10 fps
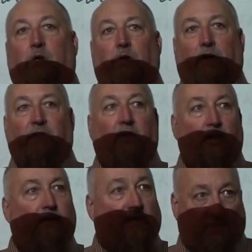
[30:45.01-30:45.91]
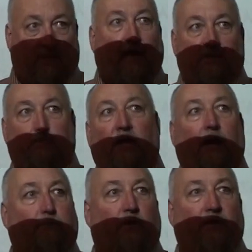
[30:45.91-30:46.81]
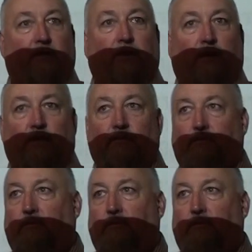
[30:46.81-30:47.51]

put it on the knee that's not to be operated on,